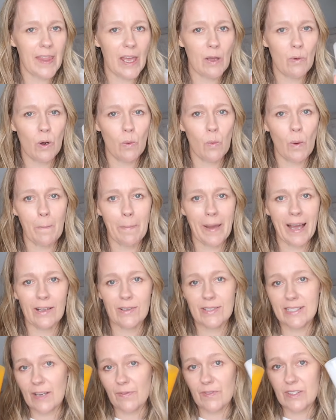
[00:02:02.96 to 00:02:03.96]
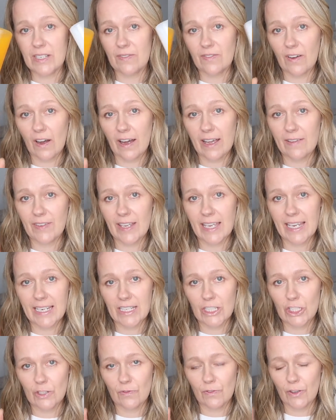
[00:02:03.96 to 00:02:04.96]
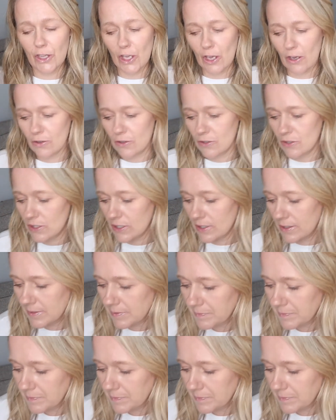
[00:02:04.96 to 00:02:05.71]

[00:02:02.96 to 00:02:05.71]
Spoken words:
they were £1.75 each for those.